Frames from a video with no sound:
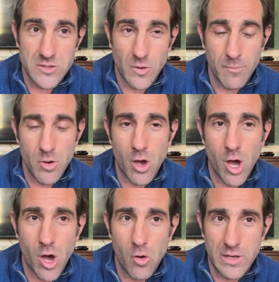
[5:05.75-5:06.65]
So I'm
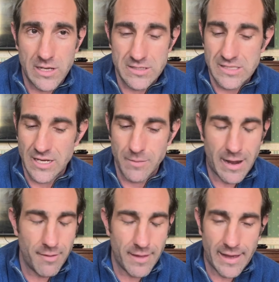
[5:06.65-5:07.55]
not wholly concerned
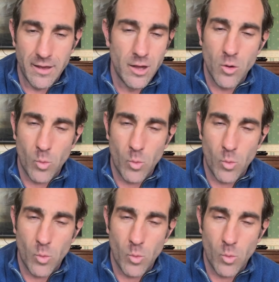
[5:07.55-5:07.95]
about that.